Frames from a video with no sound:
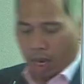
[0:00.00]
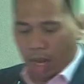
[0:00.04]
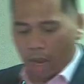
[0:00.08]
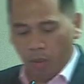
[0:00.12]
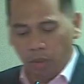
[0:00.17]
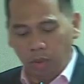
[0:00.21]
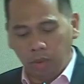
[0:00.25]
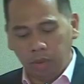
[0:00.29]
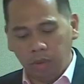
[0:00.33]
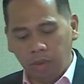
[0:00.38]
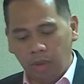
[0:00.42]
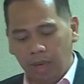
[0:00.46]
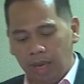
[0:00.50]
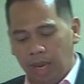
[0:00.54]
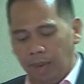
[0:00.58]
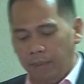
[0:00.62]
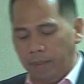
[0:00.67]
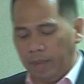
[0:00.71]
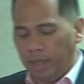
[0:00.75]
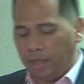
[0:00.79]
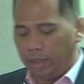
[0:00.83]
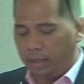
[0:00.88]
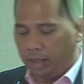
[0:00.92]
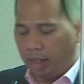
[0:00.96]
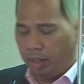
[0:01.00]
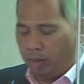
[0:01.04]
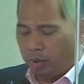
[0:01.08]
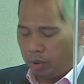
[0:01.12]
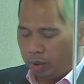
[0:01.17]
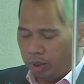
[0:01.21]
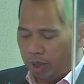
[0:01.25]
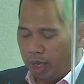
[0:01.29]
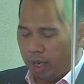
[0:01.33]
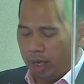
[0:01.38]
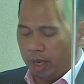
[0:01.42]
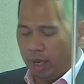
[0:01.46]
I would also like Ministry to
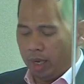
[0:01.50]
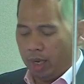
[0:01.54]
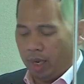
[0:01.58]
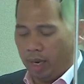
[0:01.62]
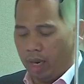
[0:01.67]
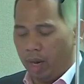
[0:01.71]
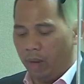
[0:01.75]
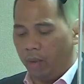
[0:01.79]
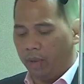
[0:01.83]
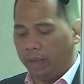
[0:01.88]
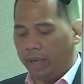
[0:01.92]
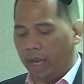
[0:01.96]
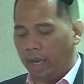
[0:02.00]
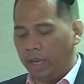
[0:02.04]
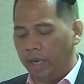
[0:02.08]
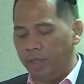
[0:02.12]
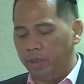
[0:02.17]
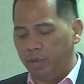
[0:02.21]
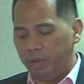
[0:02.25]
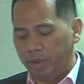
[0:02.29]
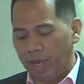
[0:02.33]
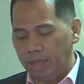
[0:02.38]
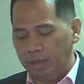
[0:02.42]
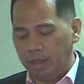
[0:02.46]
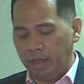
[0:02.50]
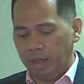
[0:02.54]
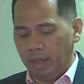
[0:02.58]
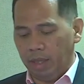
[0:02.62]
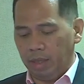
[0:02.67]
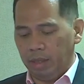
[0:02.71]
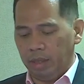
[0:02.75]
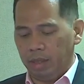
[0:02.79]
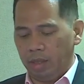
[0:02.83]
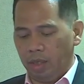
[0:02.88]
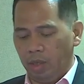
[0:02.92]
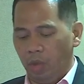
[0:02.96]
share how can each
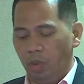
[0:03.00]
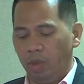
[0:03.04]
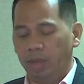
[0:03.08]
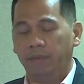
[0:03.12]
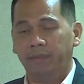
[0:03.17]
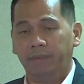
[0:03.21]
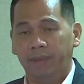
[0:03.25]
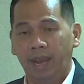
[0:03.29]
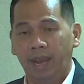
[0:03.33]
residents know the